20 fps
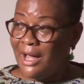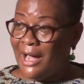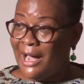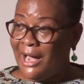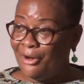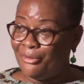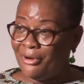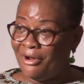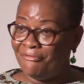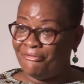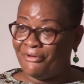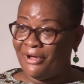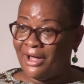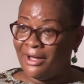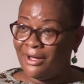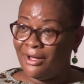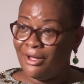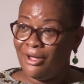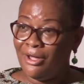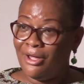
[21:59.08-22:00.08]

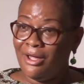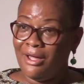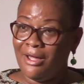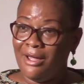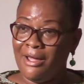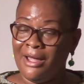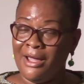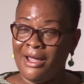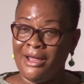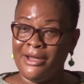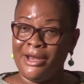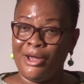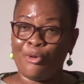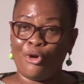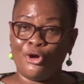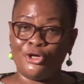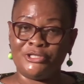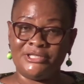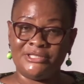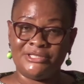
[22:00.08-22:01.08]
However, the
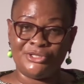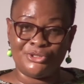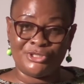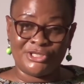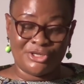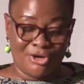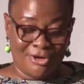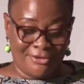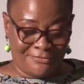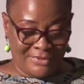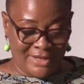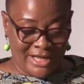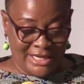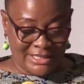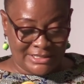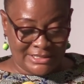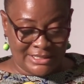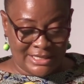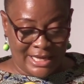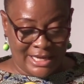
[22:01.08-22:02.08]
Constitution of
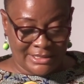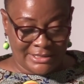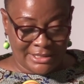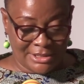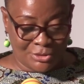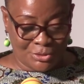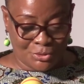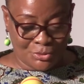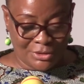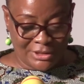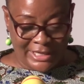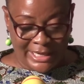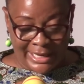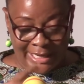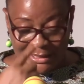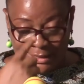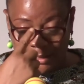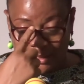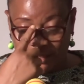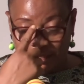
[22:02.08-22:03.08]
1992
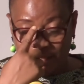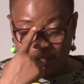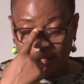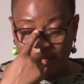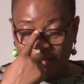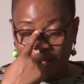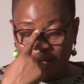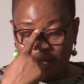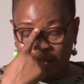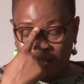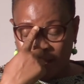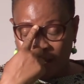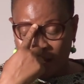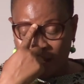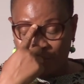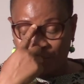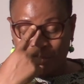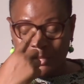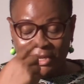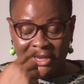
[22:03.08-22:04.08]

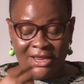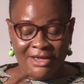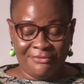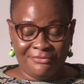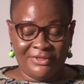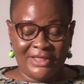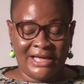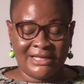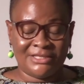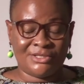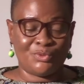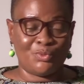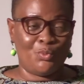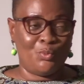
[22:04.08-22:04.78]
then believed that